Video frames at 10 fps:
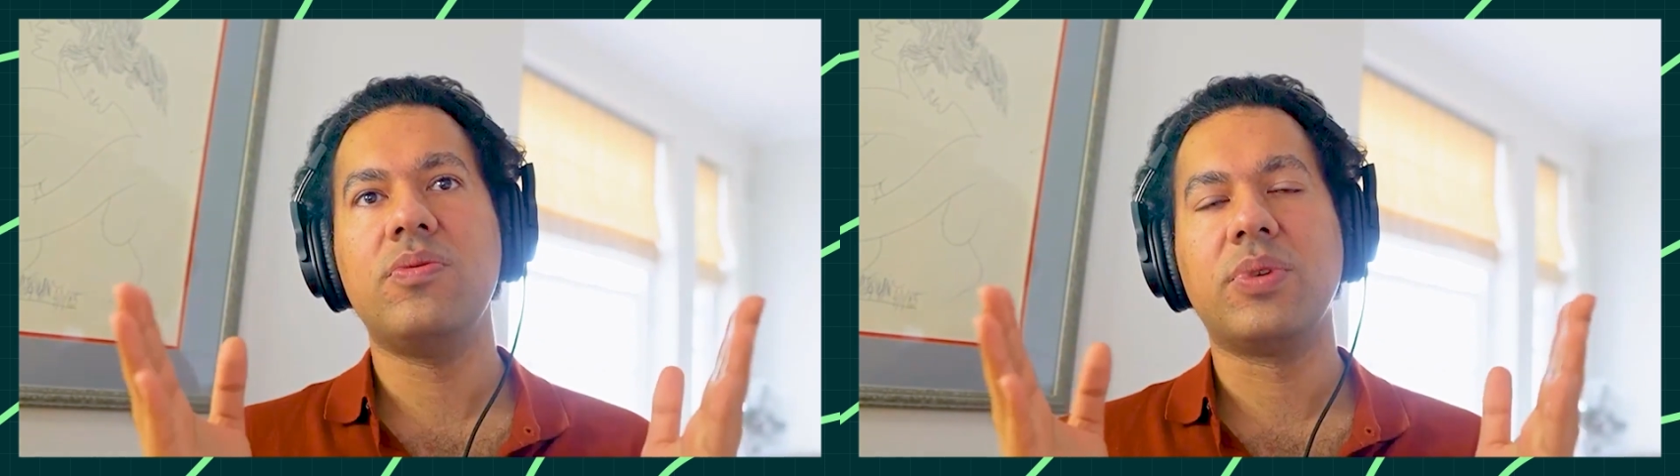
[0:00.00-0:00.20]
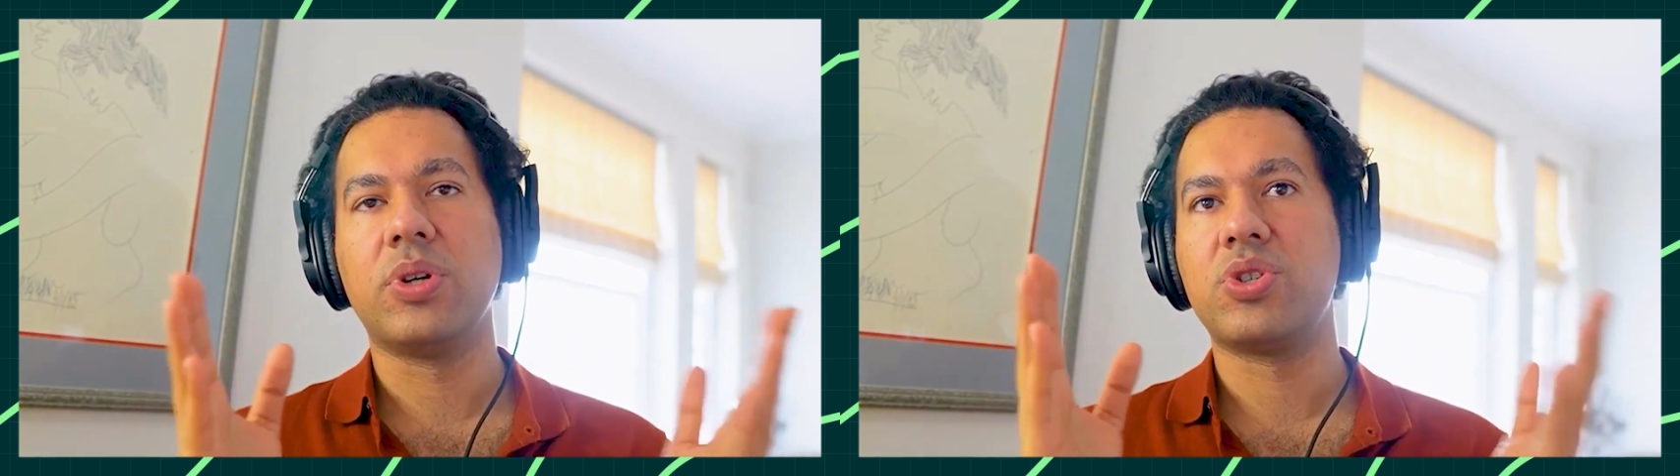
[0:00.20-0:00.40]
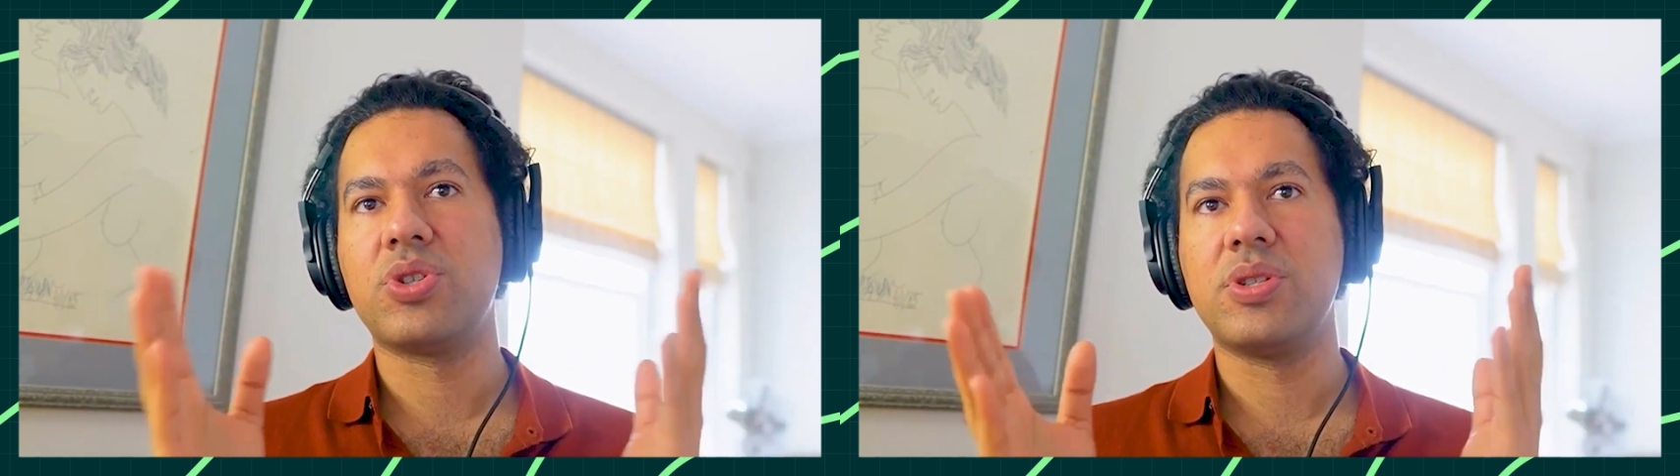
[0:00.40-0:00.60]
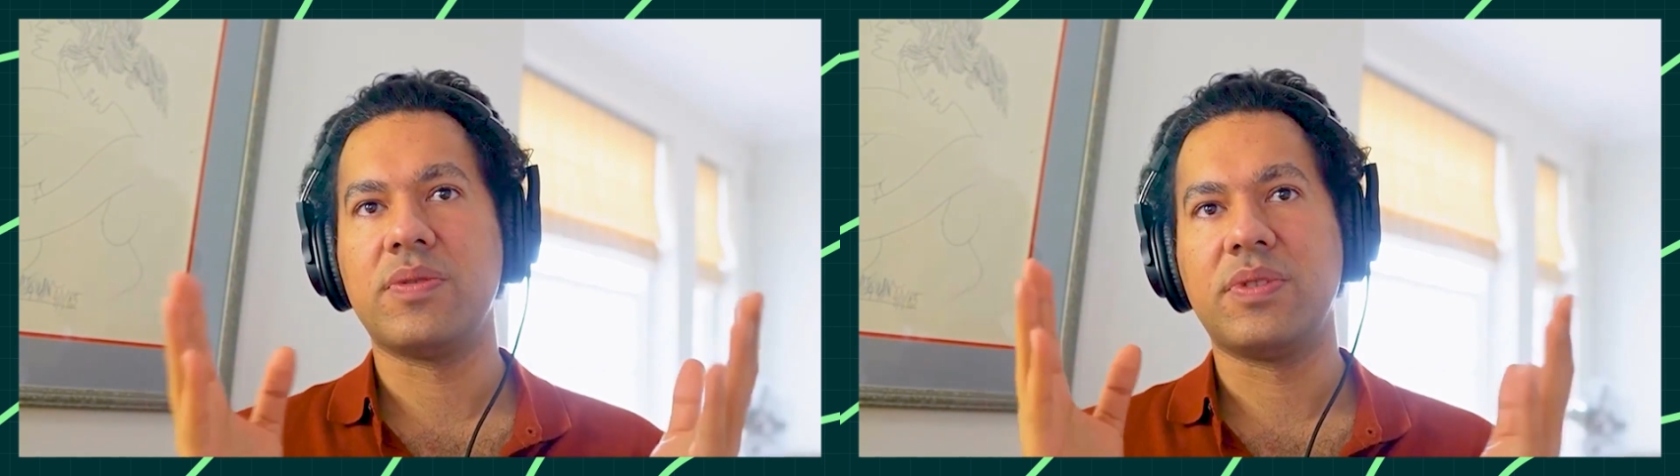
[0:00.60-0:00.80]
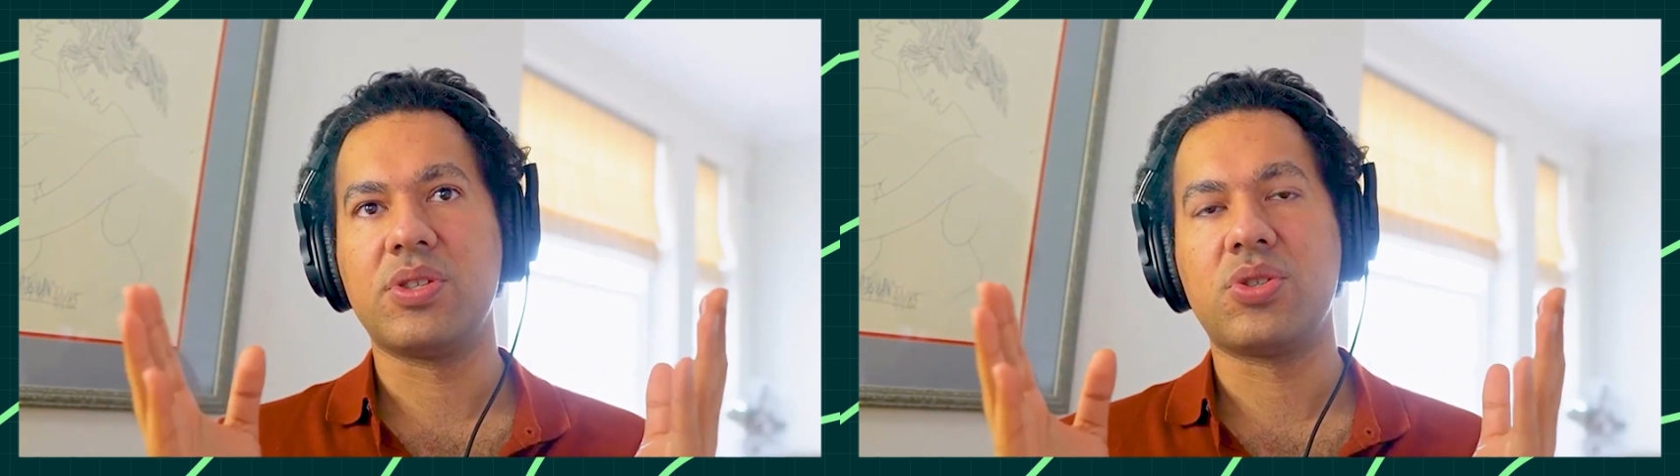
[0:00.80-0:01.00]
versions
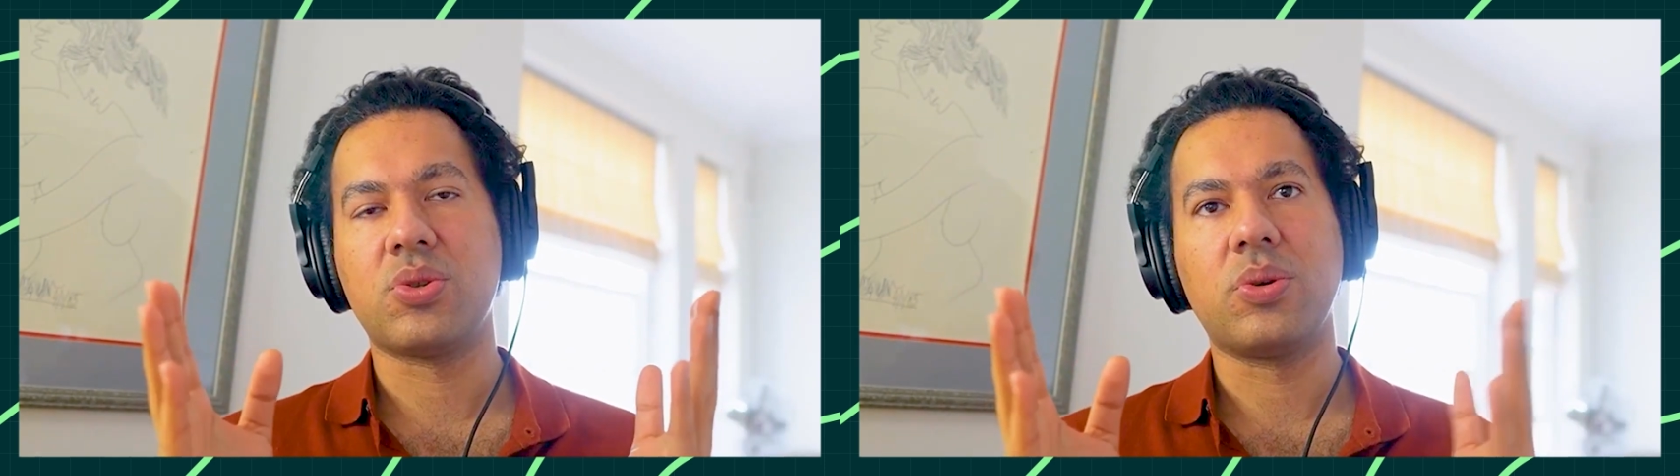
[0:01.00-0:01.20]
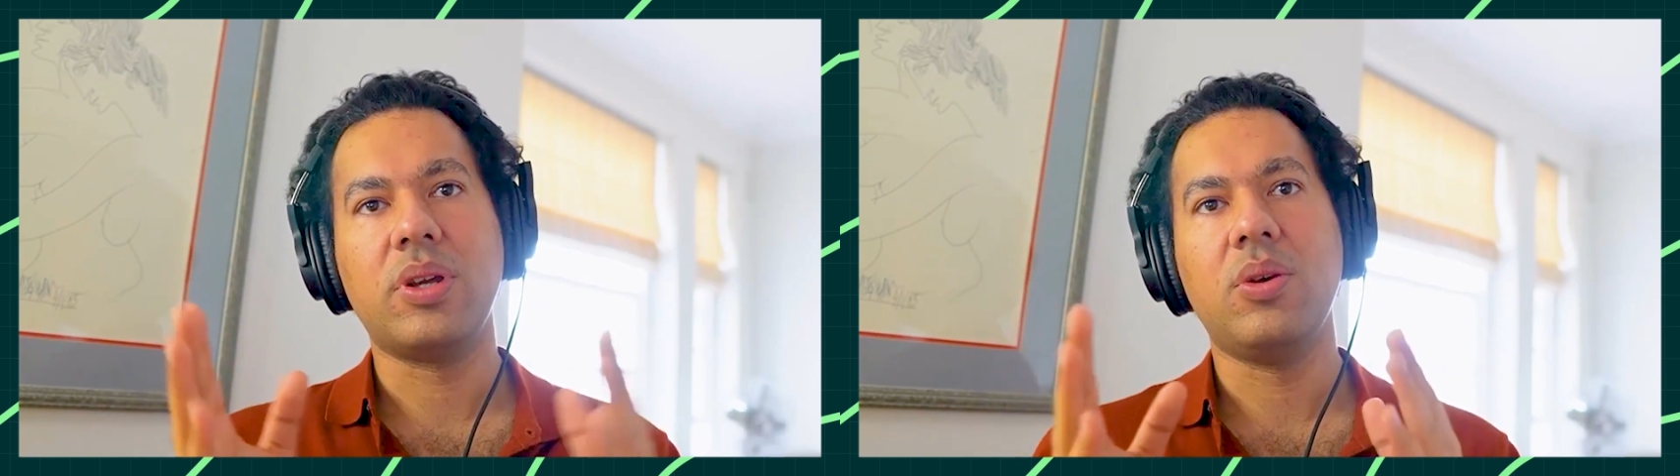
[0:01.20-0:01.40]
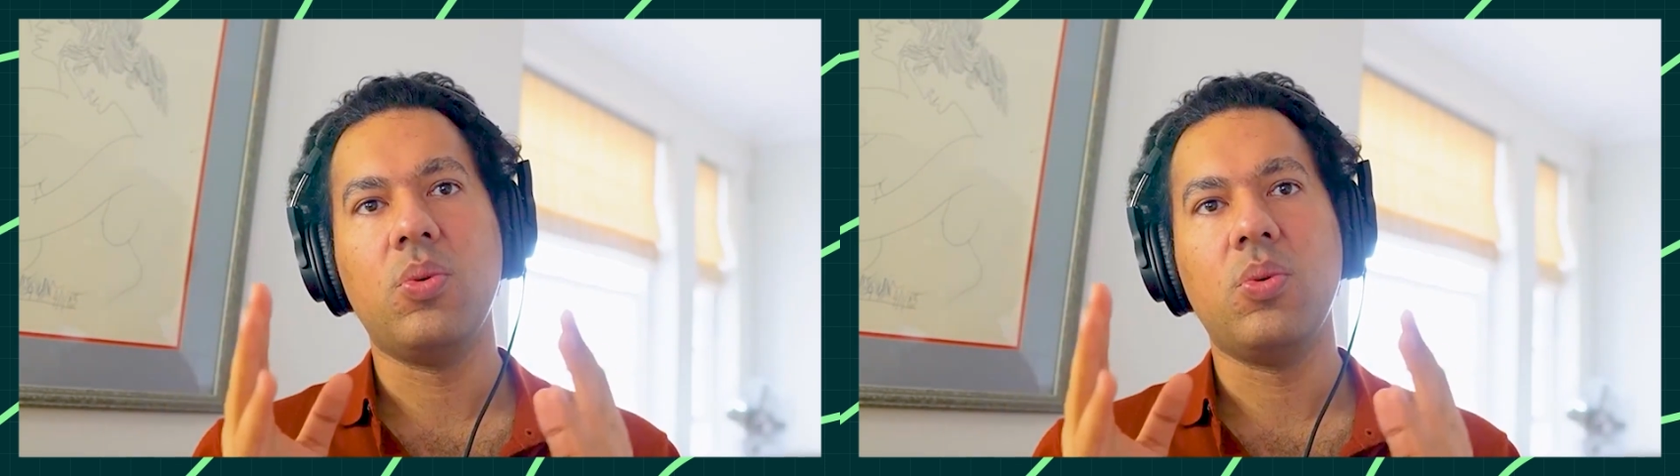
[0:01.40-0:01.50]
of this story.